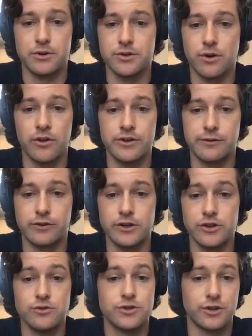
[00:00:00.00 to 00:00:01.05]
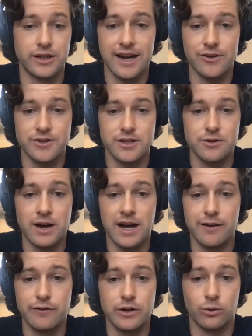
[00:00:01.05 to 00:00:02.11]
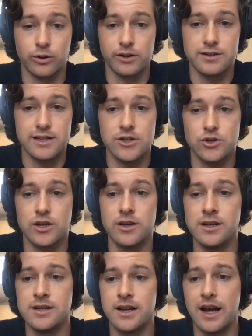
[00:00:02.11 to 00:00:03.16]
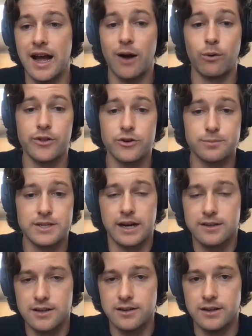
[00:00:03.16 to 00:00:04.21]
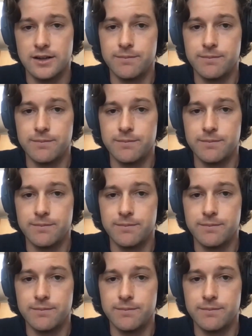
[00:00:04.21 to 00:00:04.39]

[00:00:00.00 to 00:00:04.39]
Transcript: So all the different user accounts that you have in an organization, how are those protected?